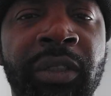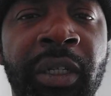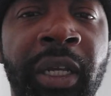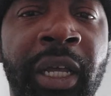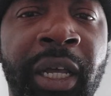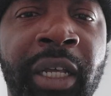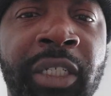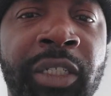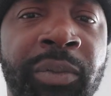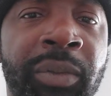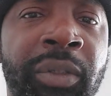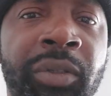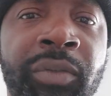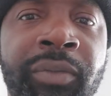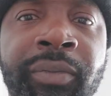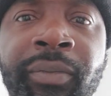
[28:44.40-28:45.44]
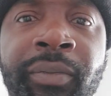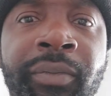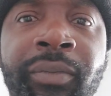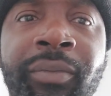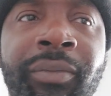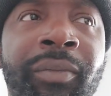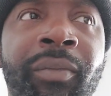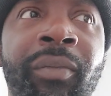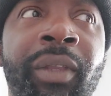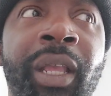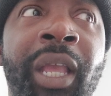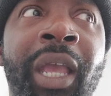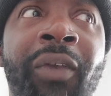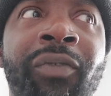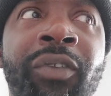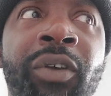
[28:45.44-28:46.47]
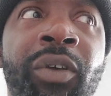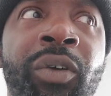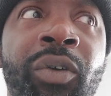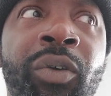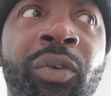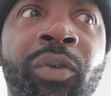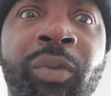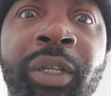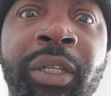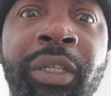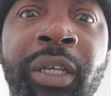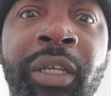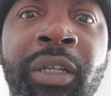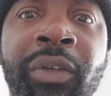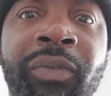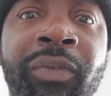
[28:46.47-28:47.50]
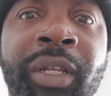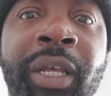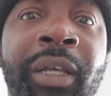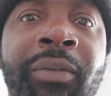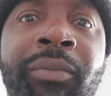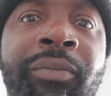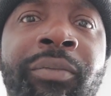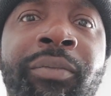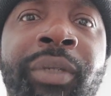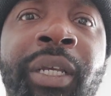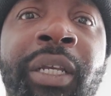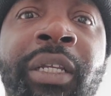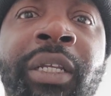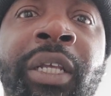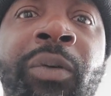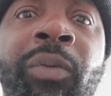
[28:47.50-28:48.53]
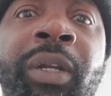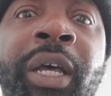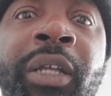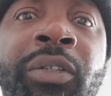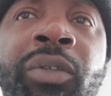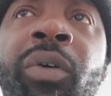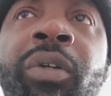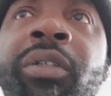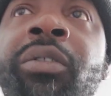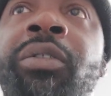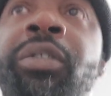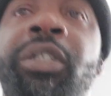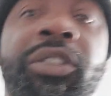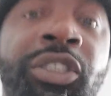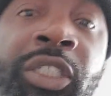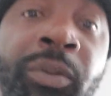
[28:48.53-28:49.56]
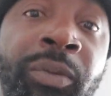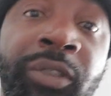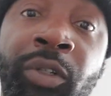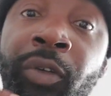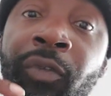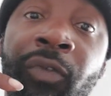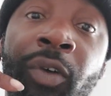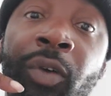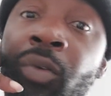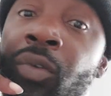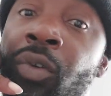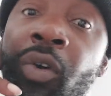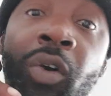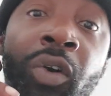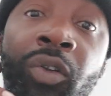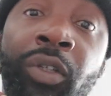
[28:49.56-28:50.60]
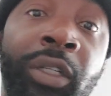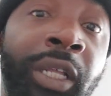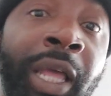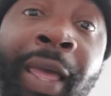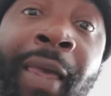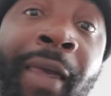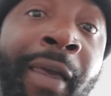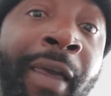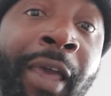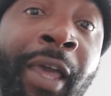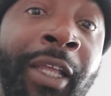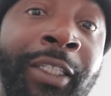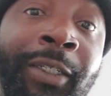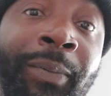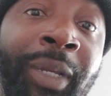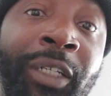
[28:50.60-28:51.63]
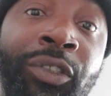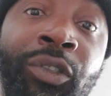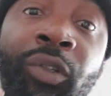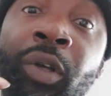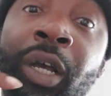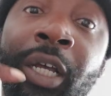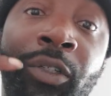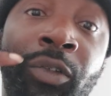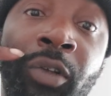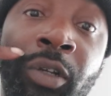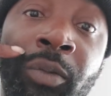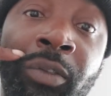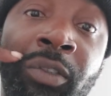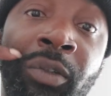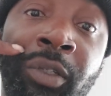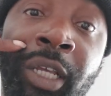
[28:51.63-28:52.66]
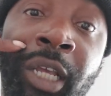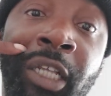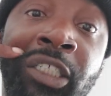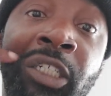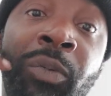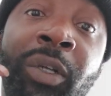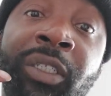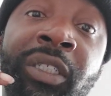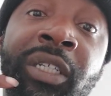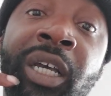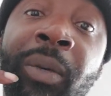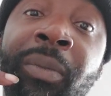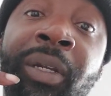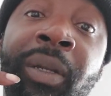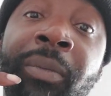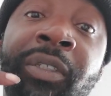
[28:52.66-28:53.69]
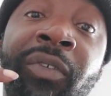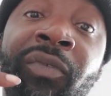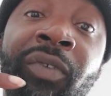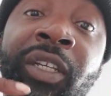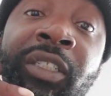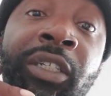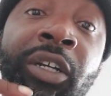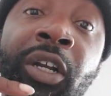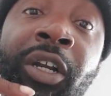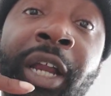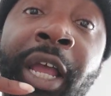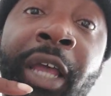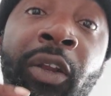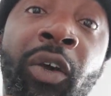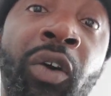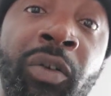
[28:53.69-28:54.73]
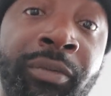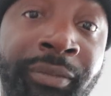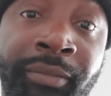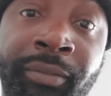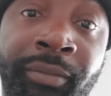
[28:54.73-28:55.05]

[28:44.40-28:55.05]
to the hospital after a whole weekend of not being there with our daughter, because she was on the phone calling to make sure our daughter was okay. She wasn't coming up to visit her at all.